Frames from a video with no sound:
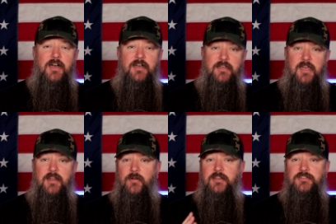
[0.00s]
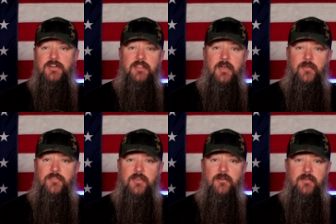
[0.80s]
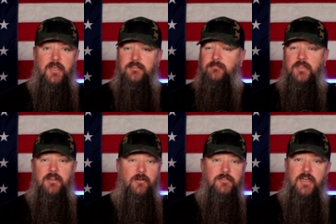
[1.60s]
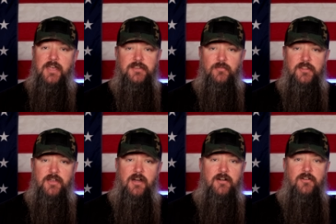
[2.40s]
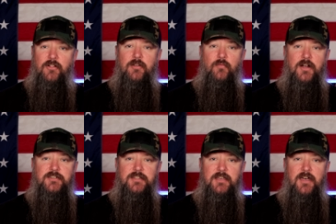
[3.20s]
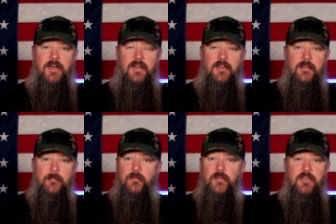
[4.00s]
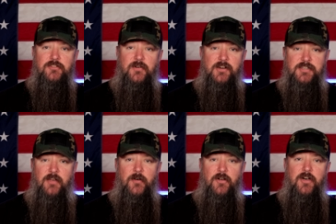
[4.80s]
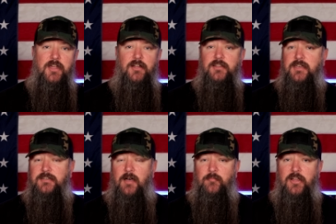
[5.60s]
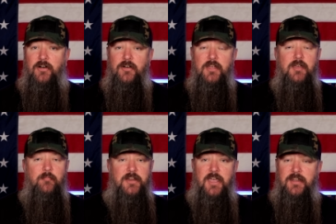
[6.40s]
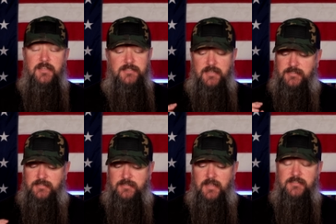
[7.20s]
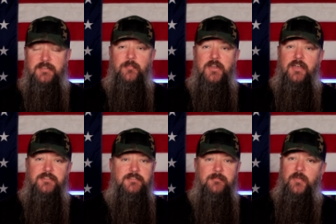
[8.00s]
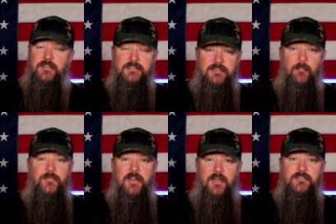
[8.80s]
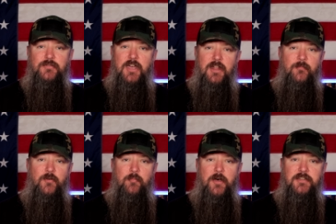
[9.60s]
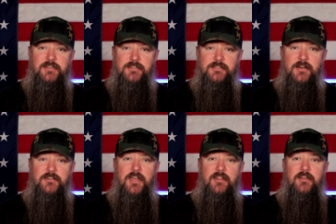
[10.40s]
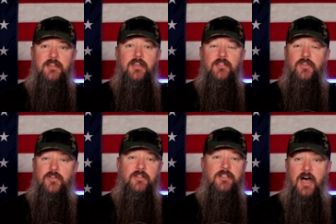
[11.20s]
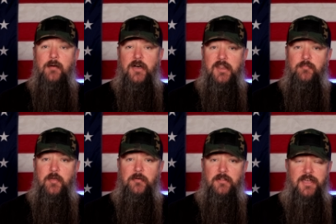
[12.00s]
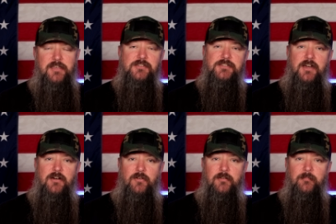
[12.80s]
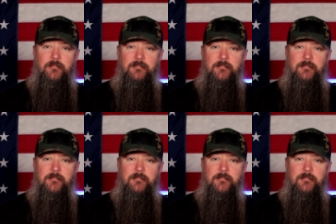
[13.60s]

uh, again, I wanted to share that with you. And you know, you guys can read their article and watch the uh, the videos for yourself. I'll go ahead and I'll link it down below. But again, it's it's it's something else. It's something else when California politicians start telling the good law-abiding people, "Hey, use an air horn."